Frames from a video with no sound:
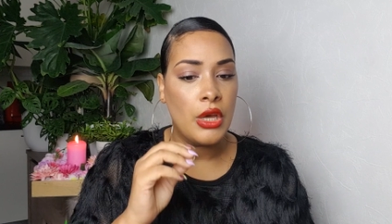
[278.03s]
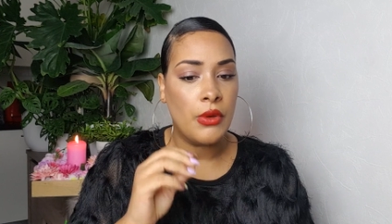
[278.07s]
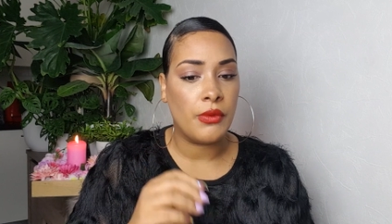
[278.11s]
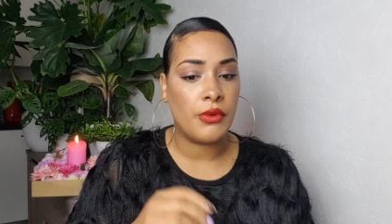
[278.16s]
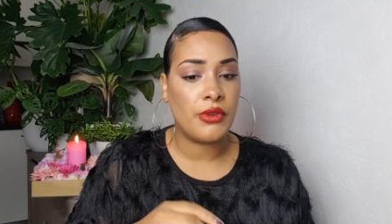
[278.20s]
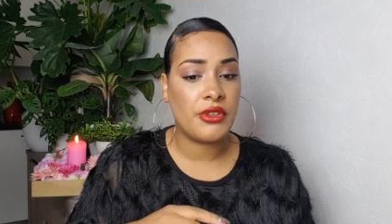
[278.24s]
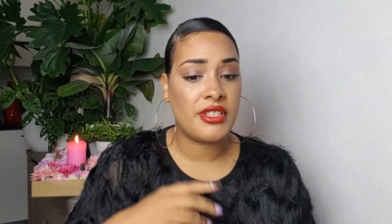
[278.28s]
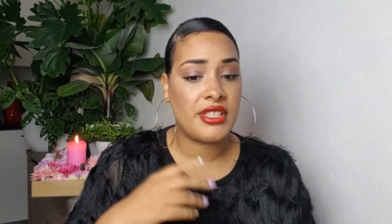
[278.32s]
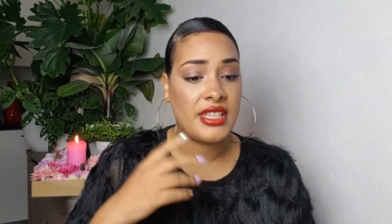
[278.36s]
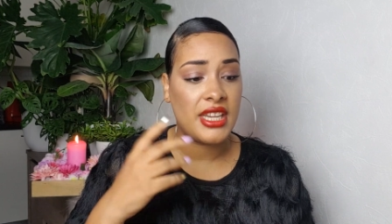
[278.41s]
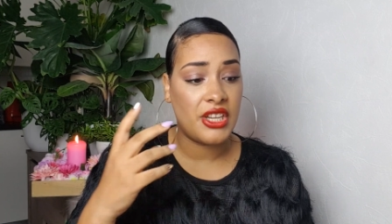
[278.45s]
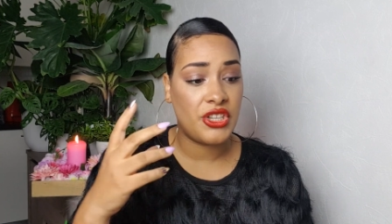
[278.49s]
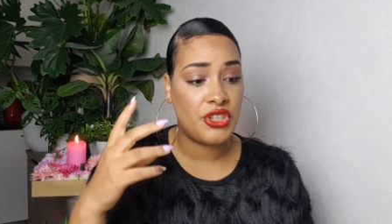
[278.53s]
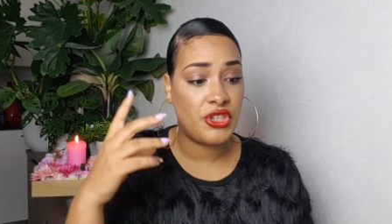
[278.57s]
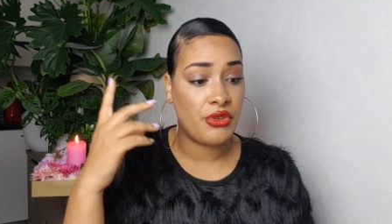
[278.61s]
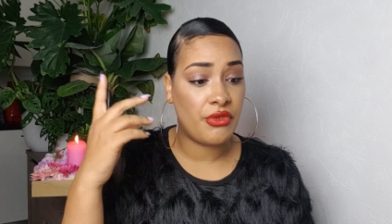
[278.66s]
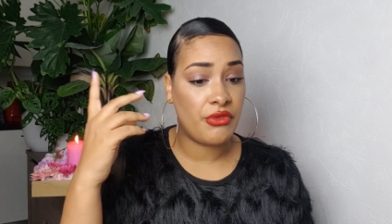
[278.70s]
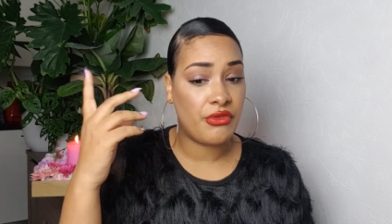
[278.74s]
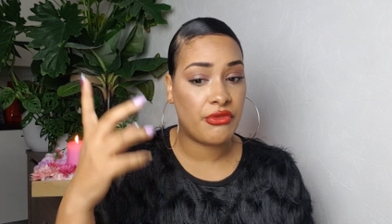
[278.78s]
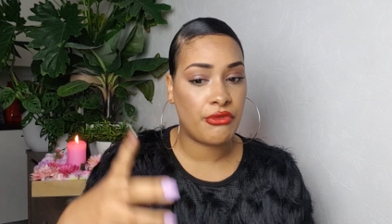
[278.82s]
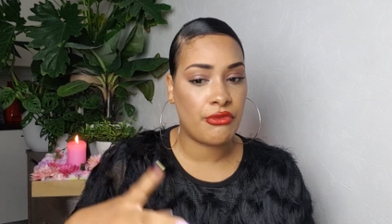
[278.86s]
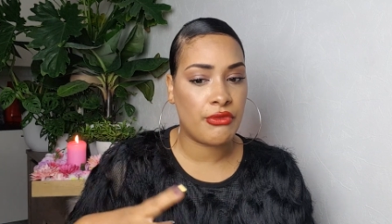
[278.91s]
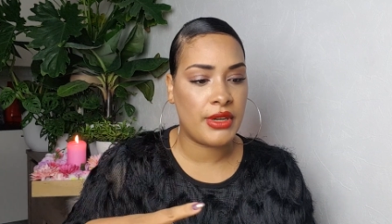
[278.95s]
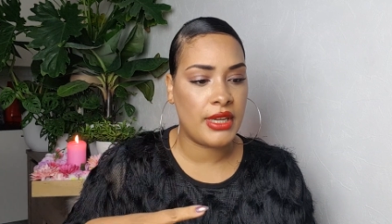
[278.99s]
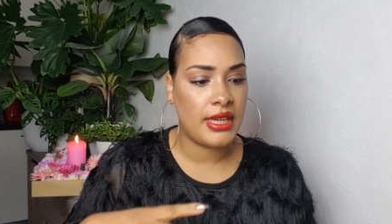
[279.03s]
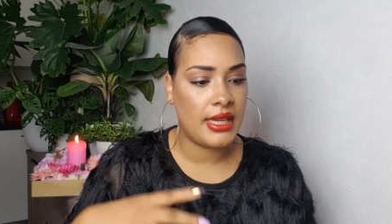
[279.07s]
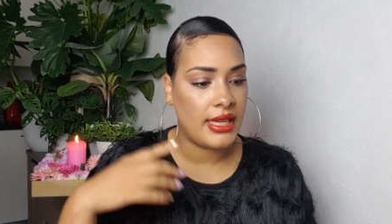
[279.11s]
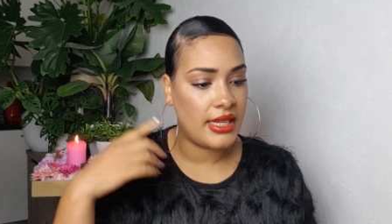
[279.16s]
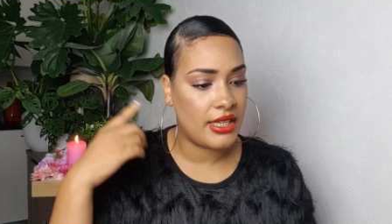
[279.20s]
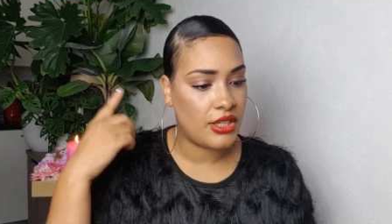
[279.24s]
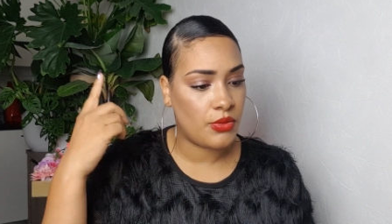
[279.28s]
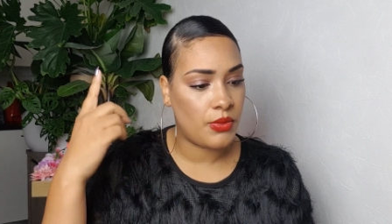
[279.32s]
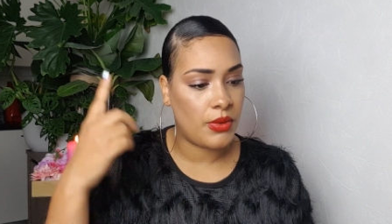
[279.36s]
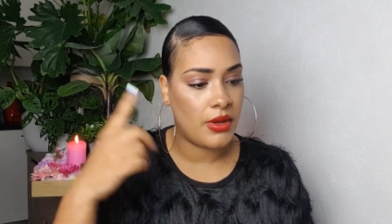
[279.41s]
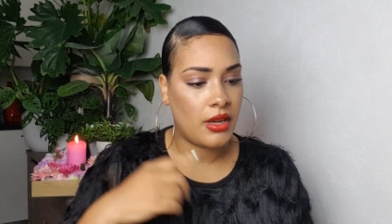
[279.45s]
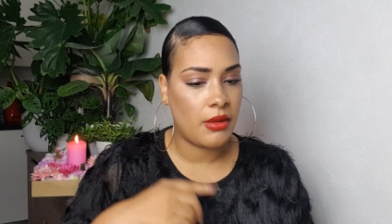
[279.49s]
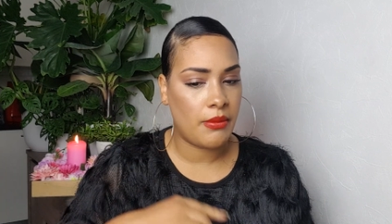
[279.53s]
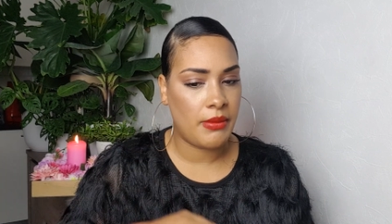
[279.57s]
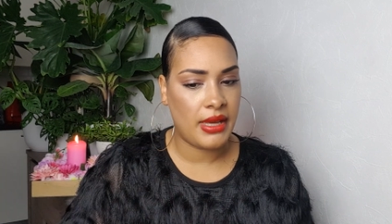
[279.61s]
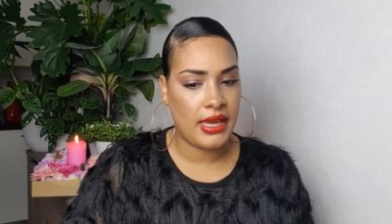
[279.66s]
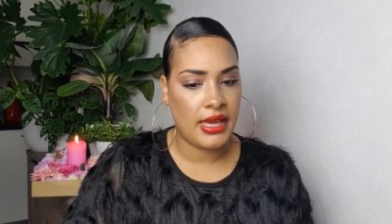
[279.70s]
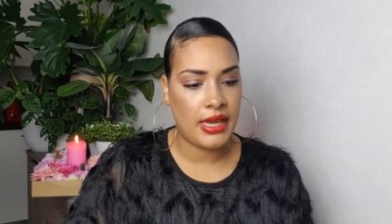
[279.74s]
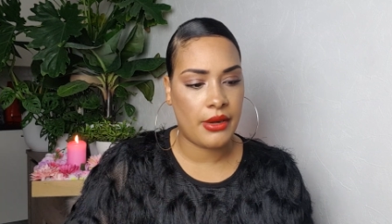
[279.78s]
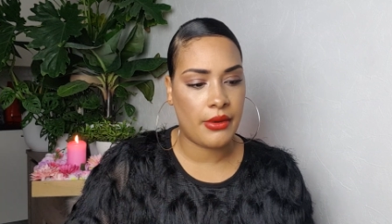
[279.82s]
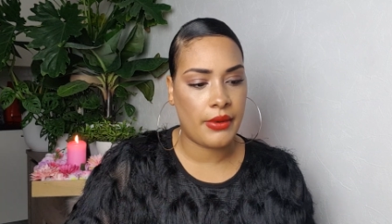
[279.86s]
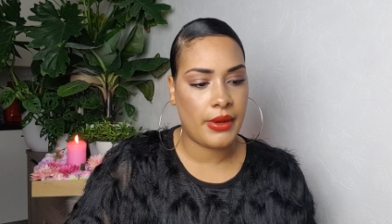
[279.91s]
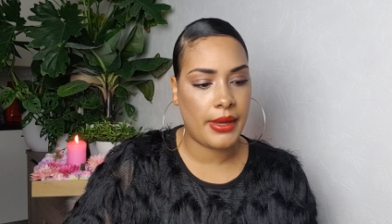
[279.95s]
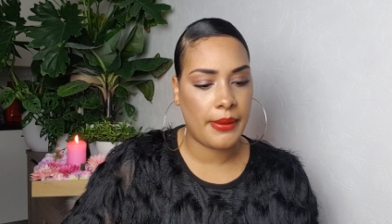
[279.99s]
will set you free is what i'm
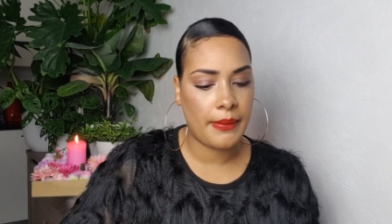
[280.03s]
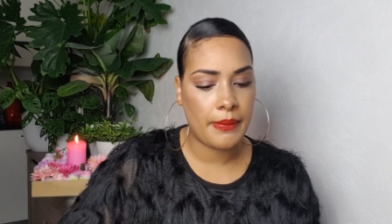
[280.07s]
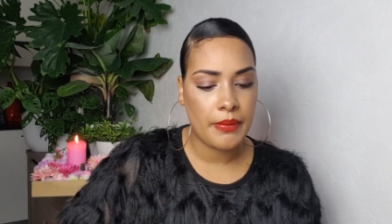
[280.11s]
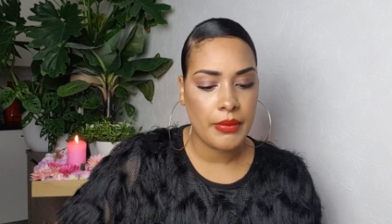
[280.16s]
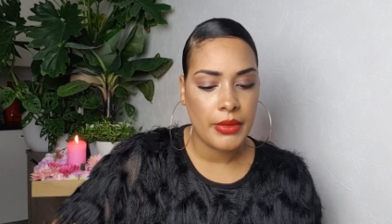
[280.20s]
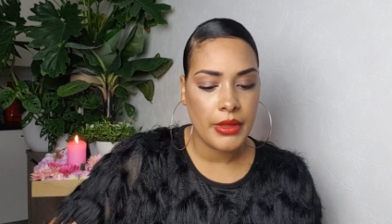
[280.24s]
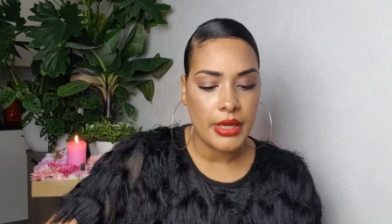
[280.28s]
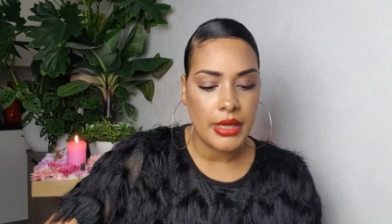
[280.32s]
hearing